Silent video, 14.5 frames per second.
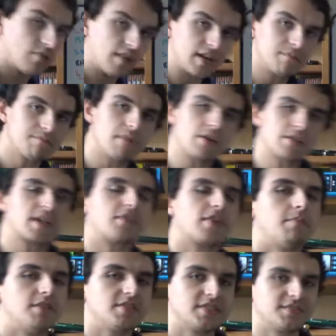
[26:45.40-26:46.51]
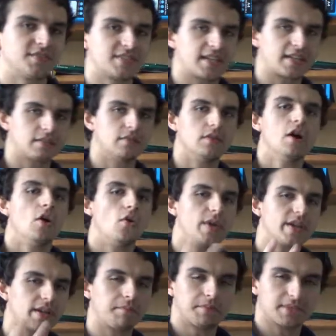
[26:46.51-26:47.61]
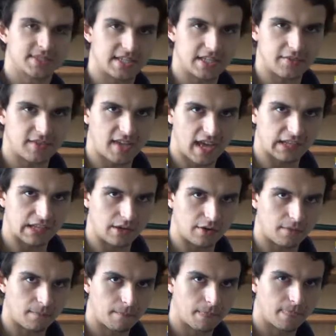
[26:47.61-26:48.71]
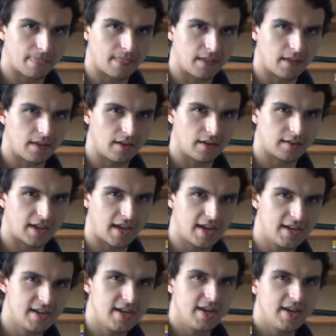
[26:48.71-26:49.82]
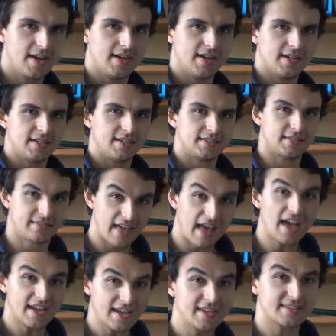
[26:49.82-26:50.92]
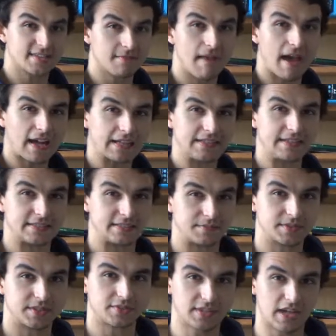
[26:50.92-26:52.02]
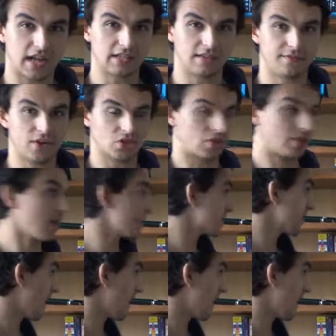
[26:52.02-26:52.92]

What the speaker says: green both giving a positive signal, we can perceive yellow, okay? So that is the mechanisms of colour vision. That's